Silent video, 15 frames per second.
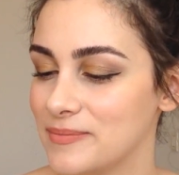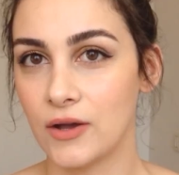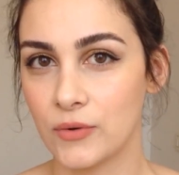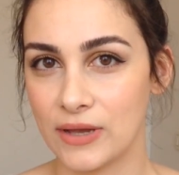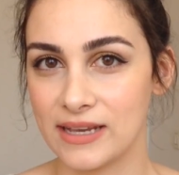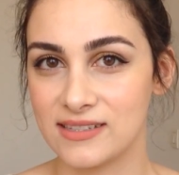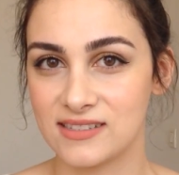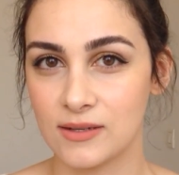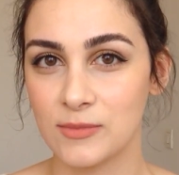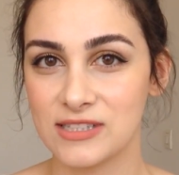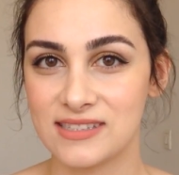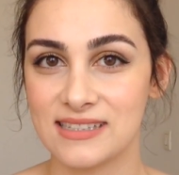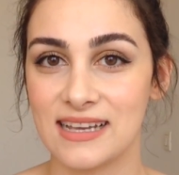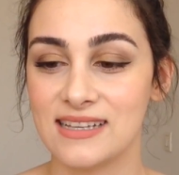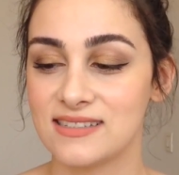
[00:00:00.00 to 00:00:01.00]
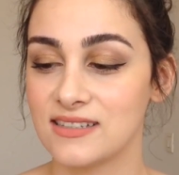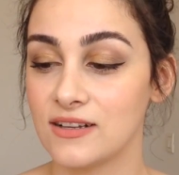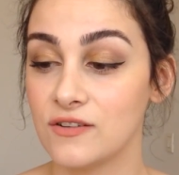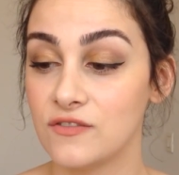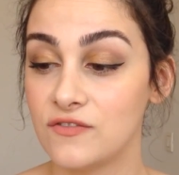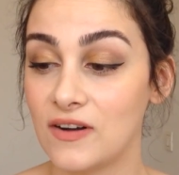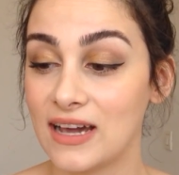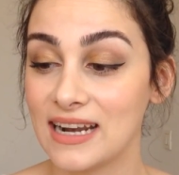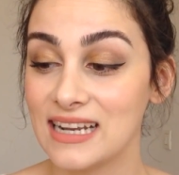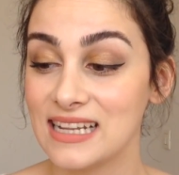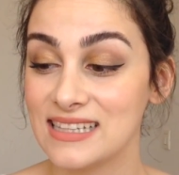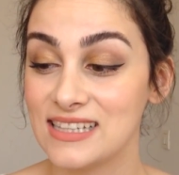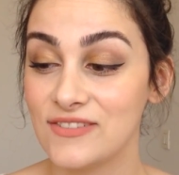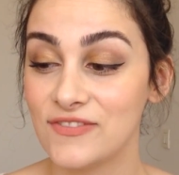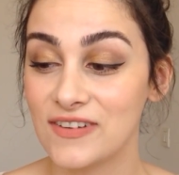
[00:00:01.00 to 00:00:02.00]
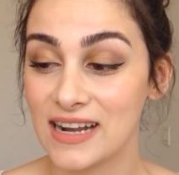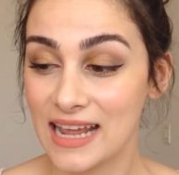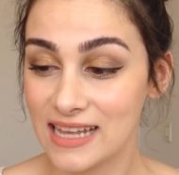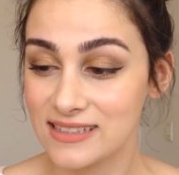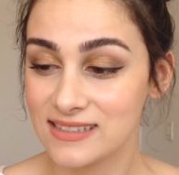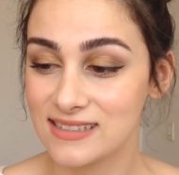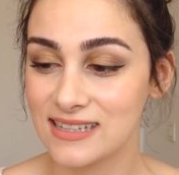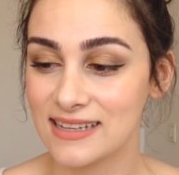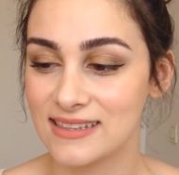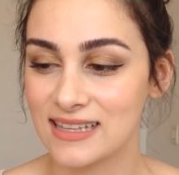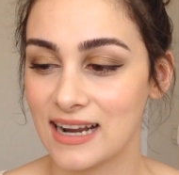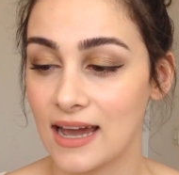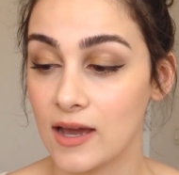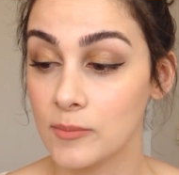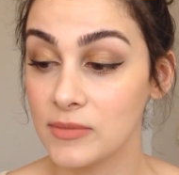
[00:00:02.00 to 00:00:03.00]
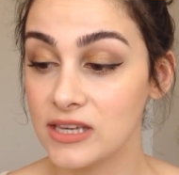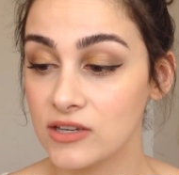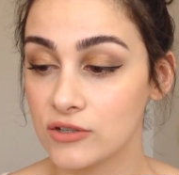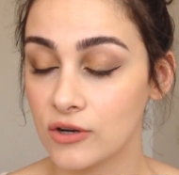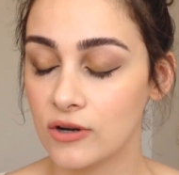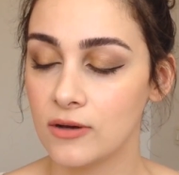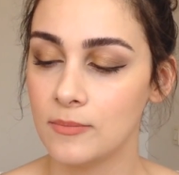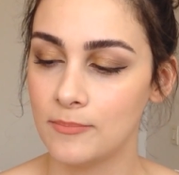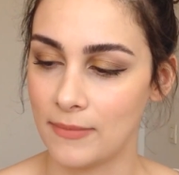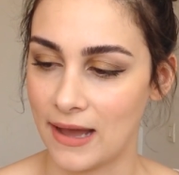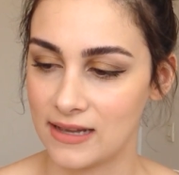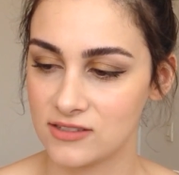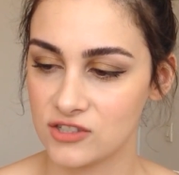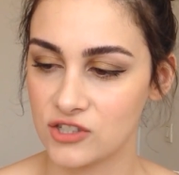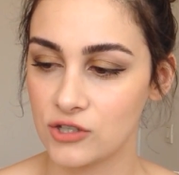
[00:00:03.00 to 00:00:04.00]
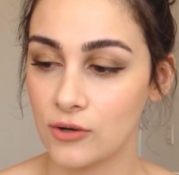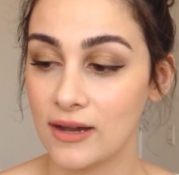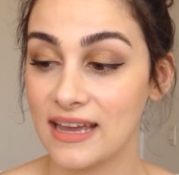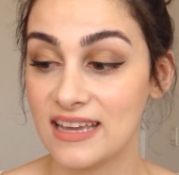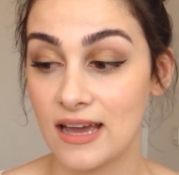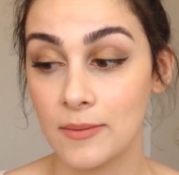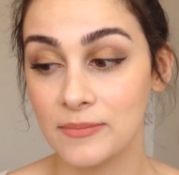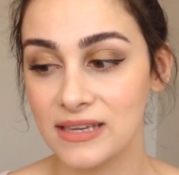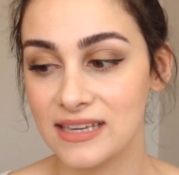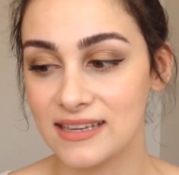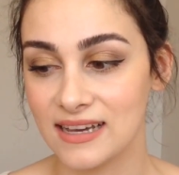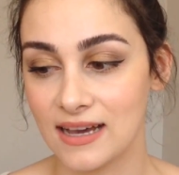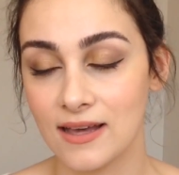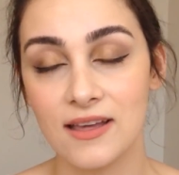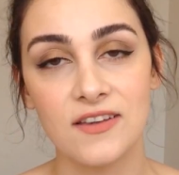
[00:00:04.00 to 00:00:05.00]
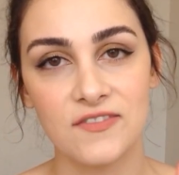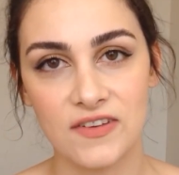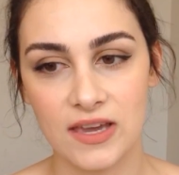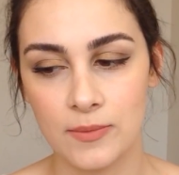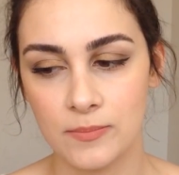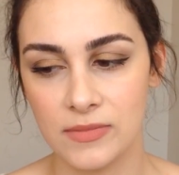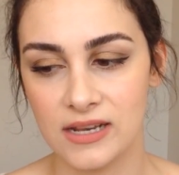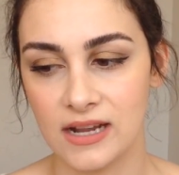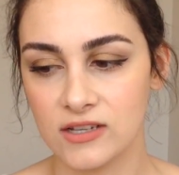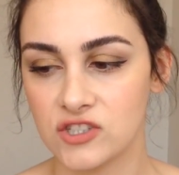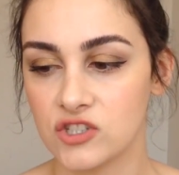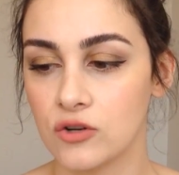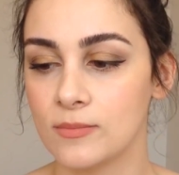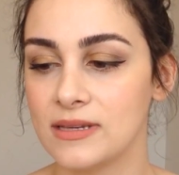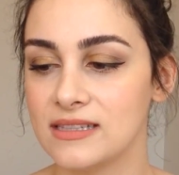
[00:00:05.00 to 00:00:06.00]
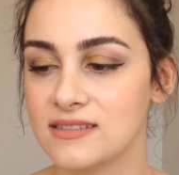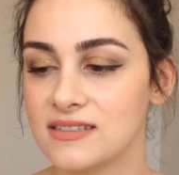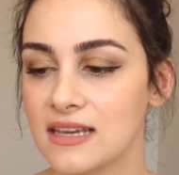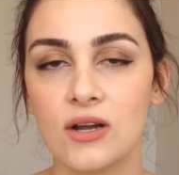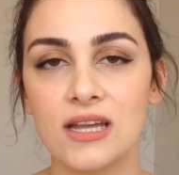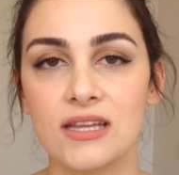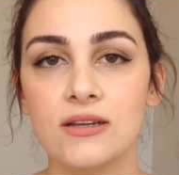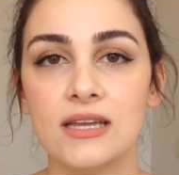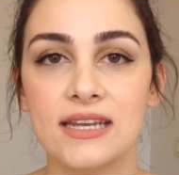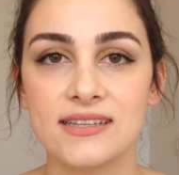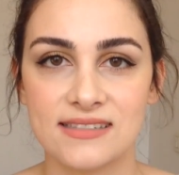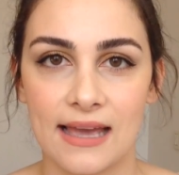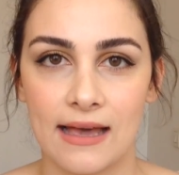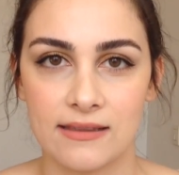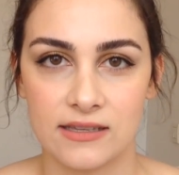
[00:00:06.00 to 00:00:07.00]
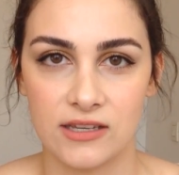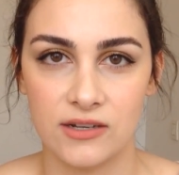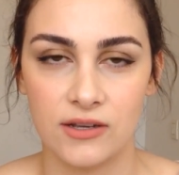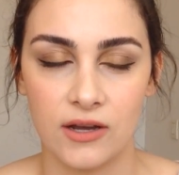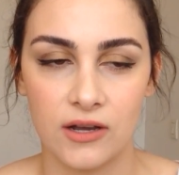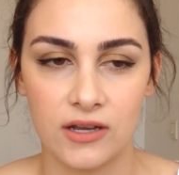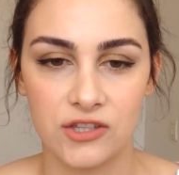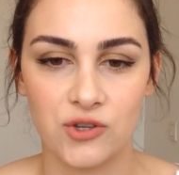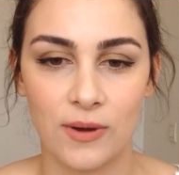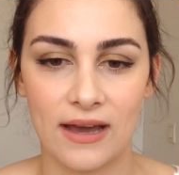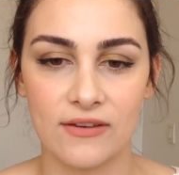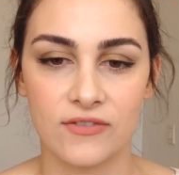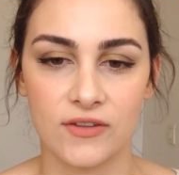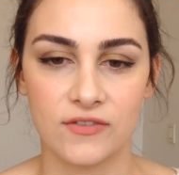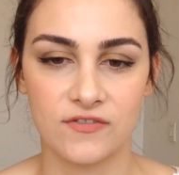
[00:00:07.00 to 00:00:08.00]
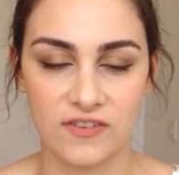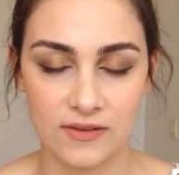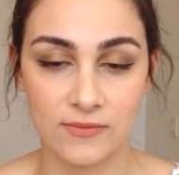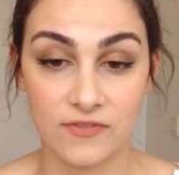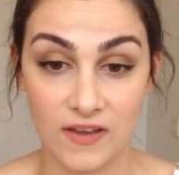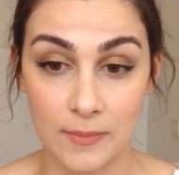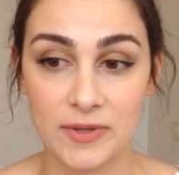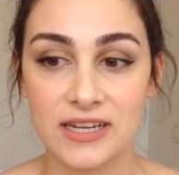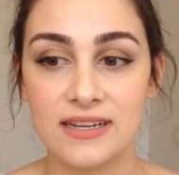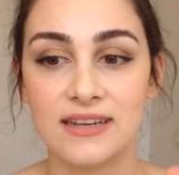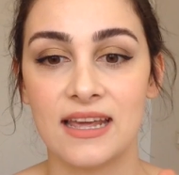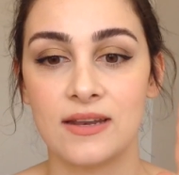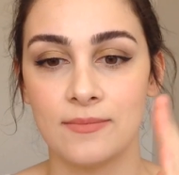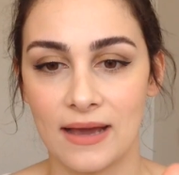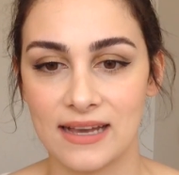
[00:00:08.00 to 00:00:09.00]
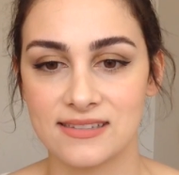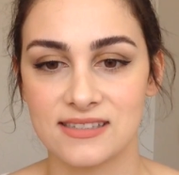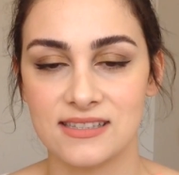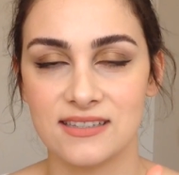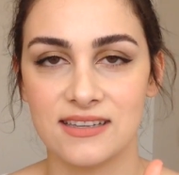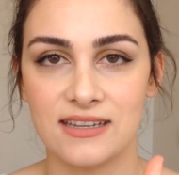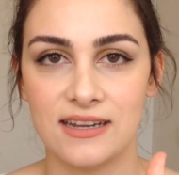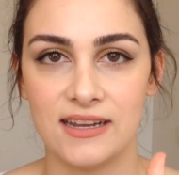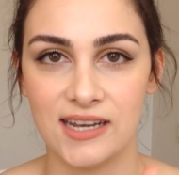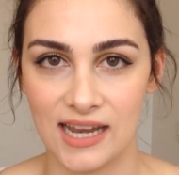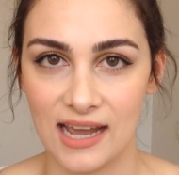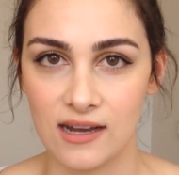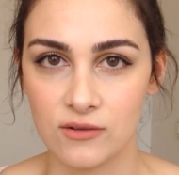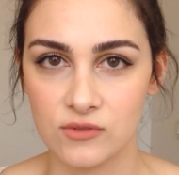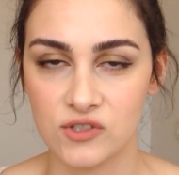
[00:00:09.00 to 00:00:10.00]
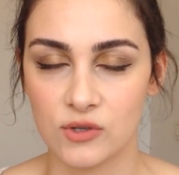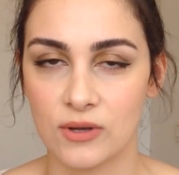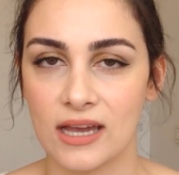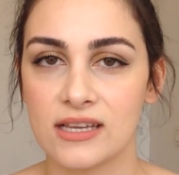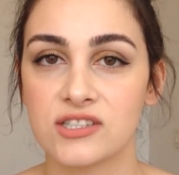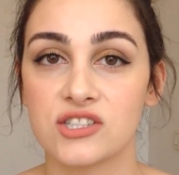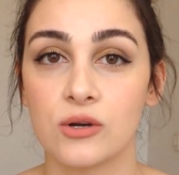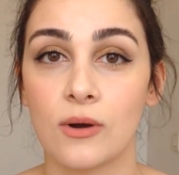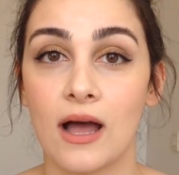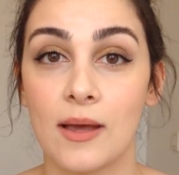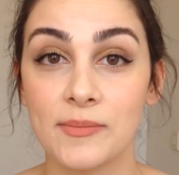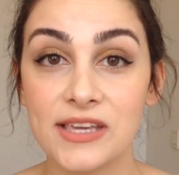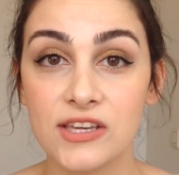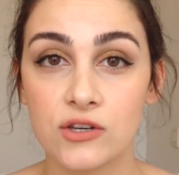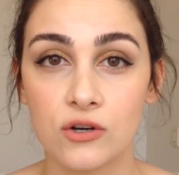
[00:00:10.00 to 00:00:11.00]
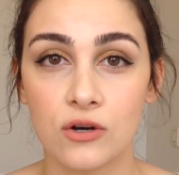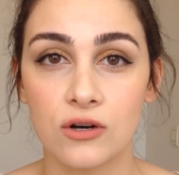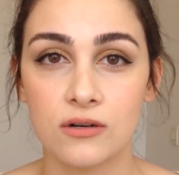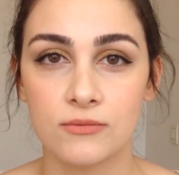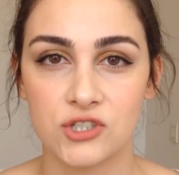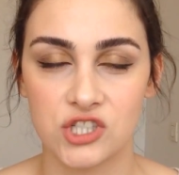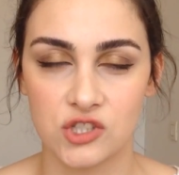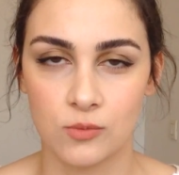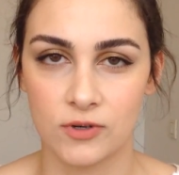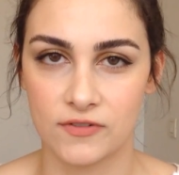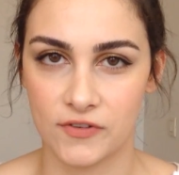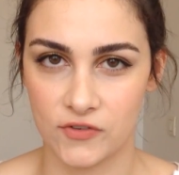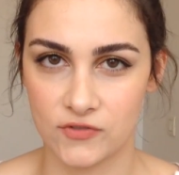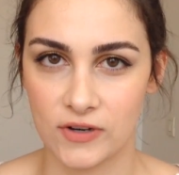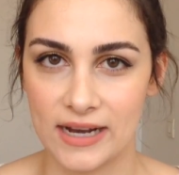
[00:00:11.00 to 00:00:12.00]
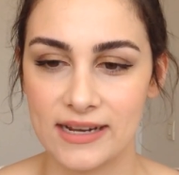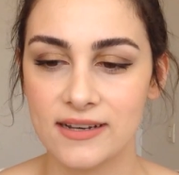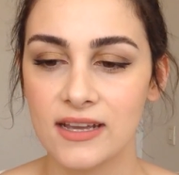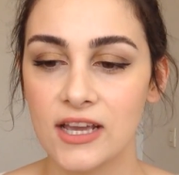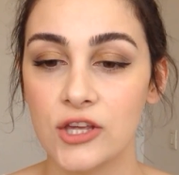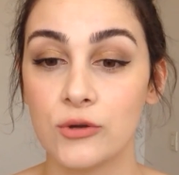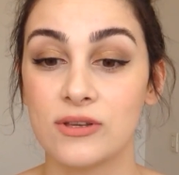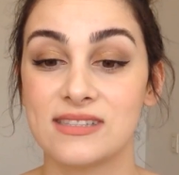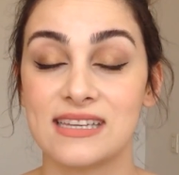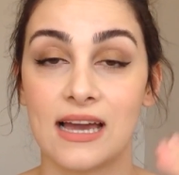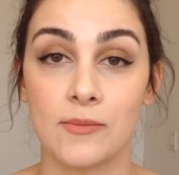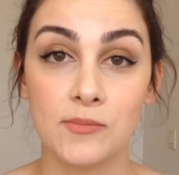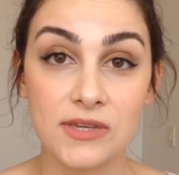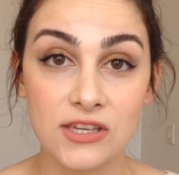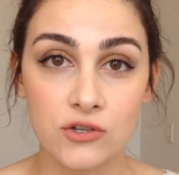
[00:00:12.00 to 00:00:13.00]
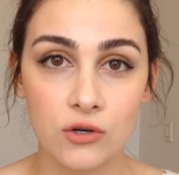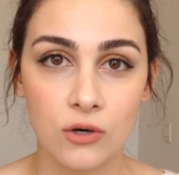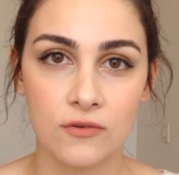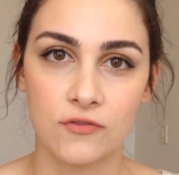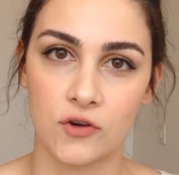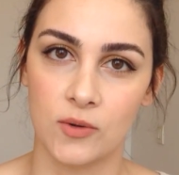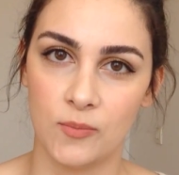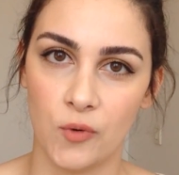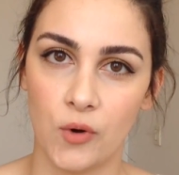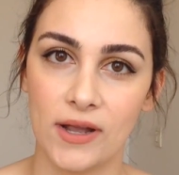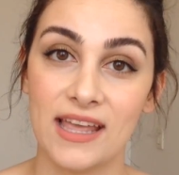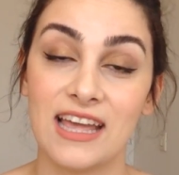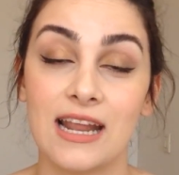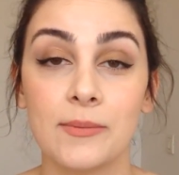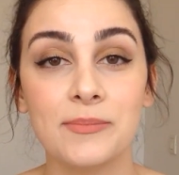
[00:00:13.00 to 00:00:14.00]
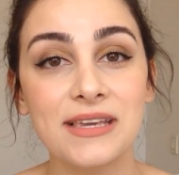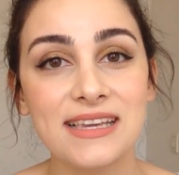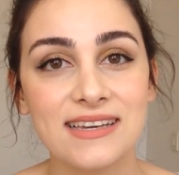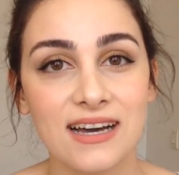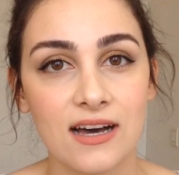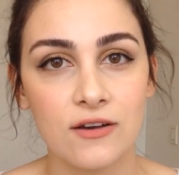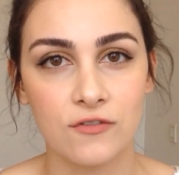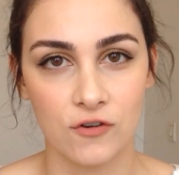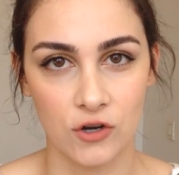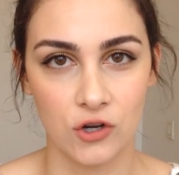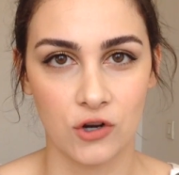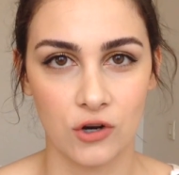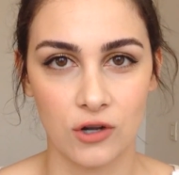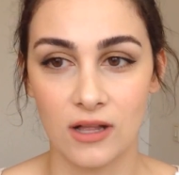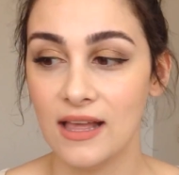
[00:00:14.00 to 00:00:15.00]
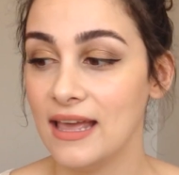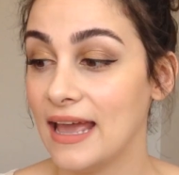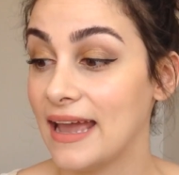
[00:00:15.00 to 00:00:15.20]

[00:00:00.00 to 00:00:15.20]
Okay, someone says, fare la differenza tra amico, maschio, e amica, femmina. So it means, in Italian, you have feminine and masculine nouns, okay? So amico, which is the word for friend, you could say amico for a boy and amica for a girl.